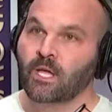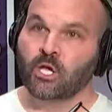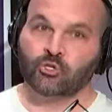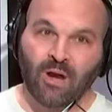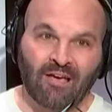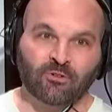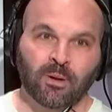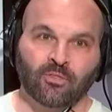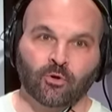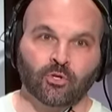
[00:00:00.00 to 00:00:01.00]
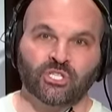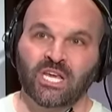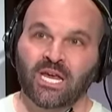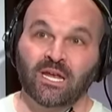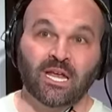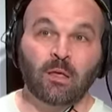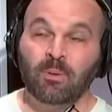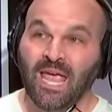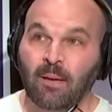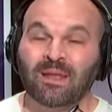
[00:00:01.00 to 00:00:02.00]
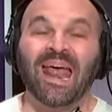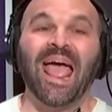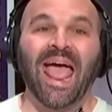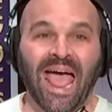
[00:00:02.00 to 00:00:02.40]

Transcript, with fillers: You draft him at 13, and he became an